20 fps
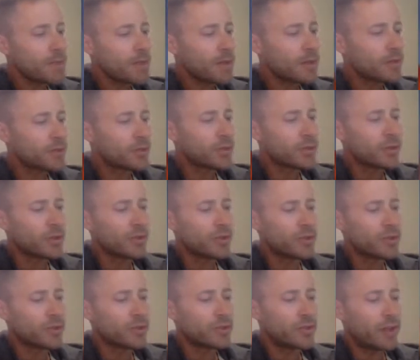So here's
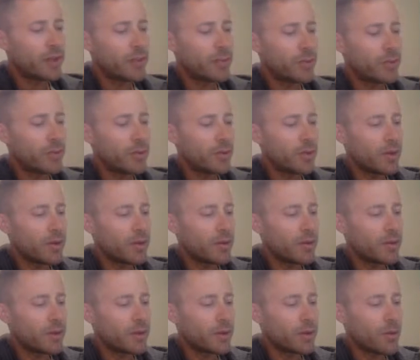an example of
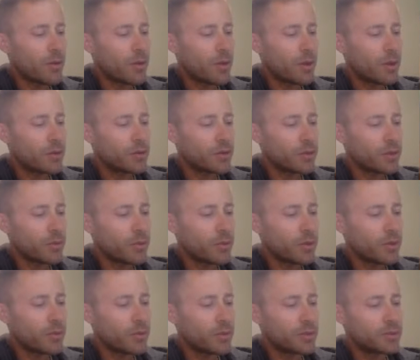a quasi
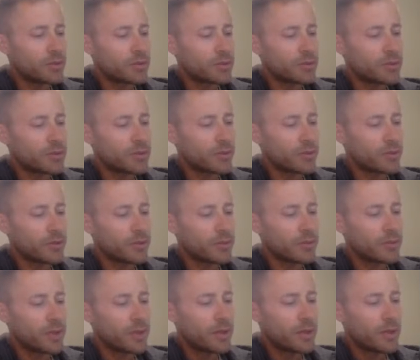one-dimensional system.
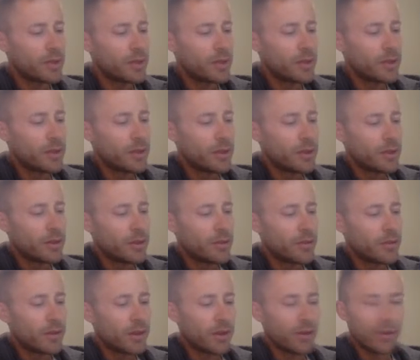
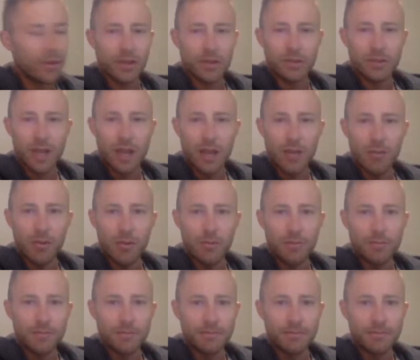You've got like a table.